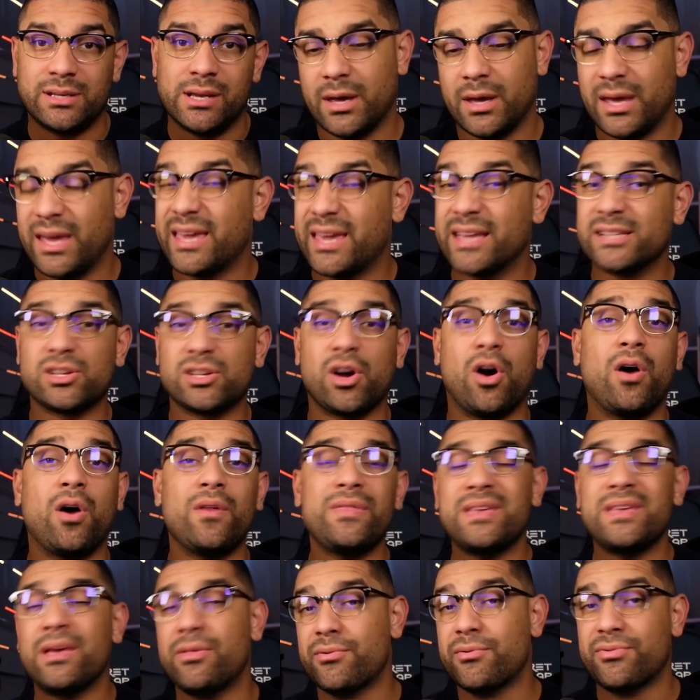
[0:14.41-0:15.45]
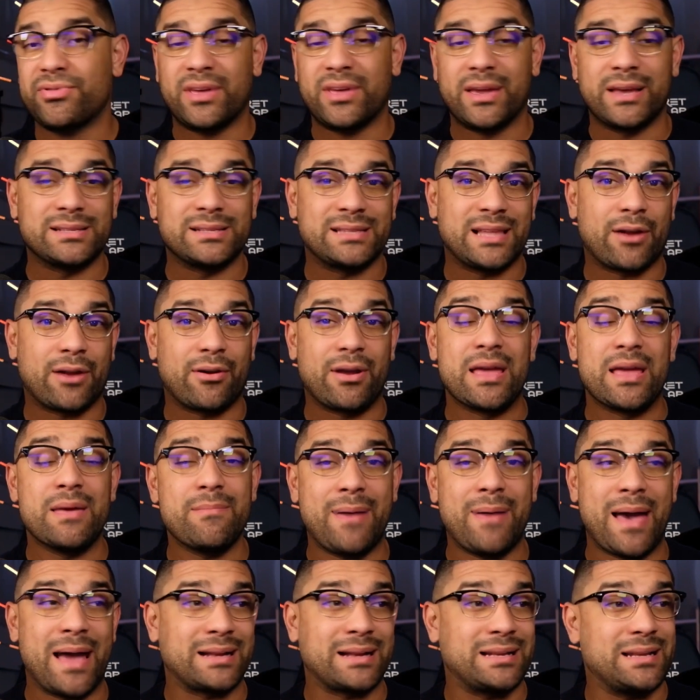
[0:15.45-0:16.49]
against all the other things that are
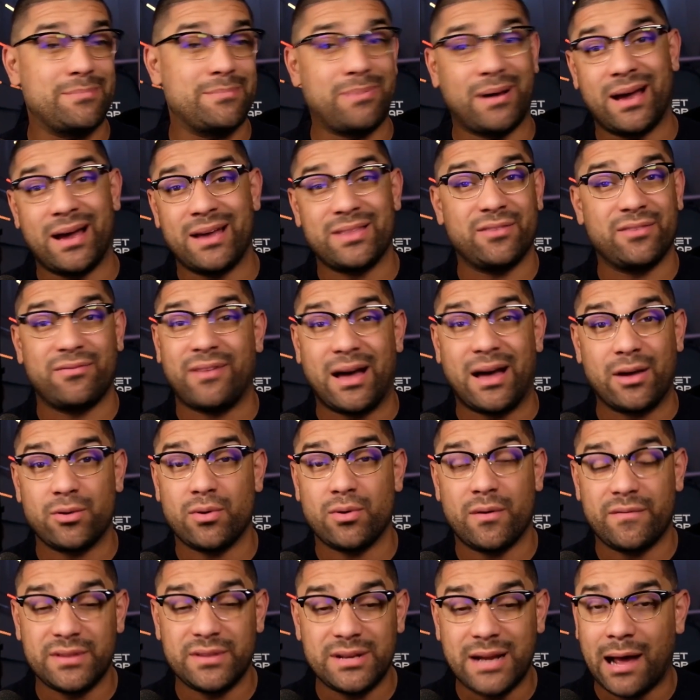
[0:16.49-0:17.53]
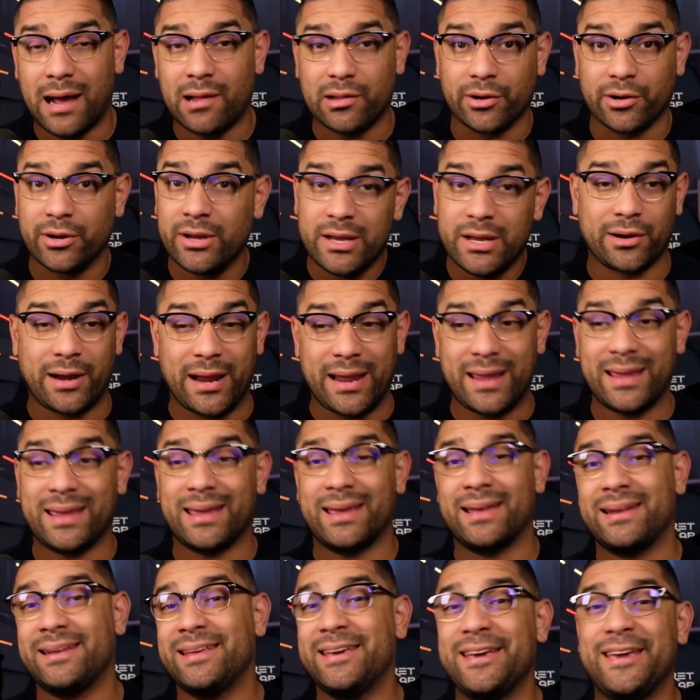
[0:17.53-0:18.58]
impacted by the value of the dollar
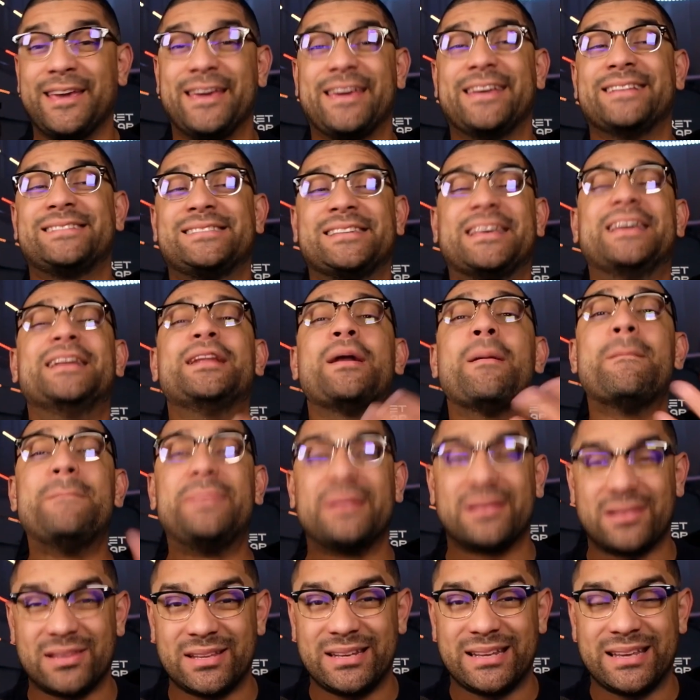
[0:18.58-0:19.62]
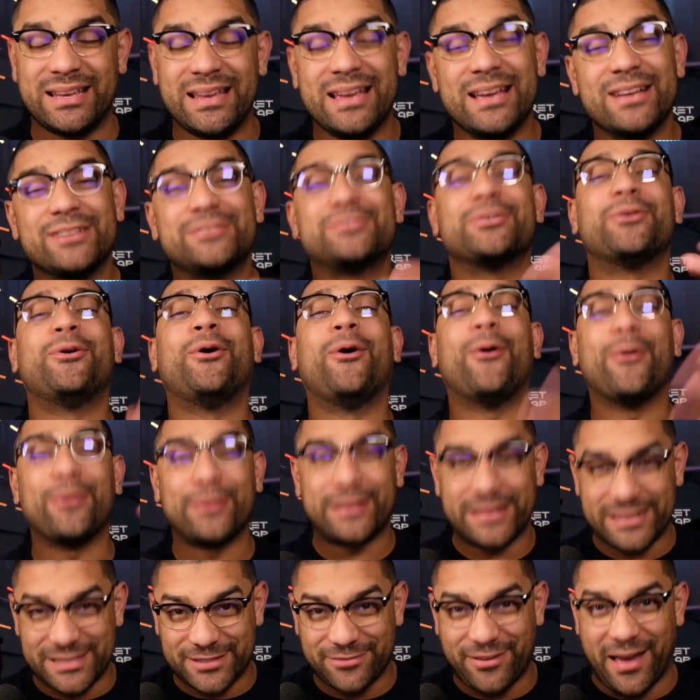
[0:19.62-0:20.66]
and its inability to hold
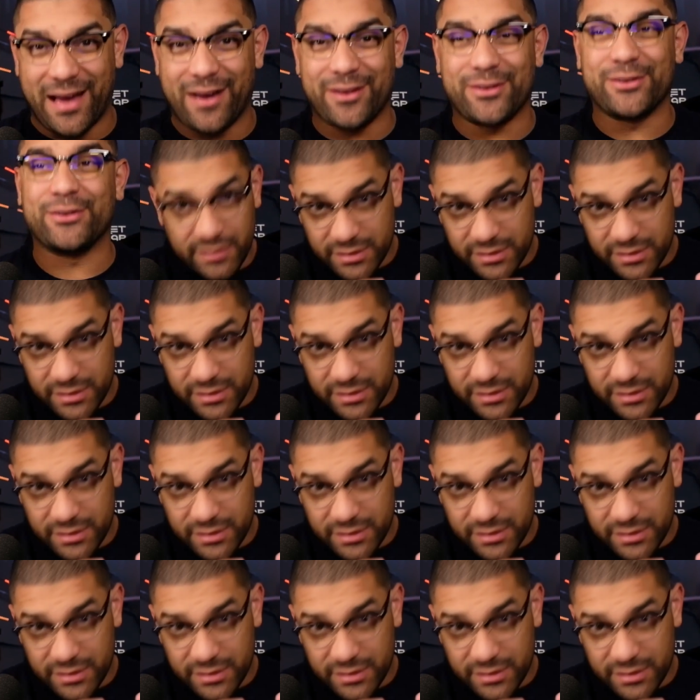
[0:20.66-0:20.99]
its value.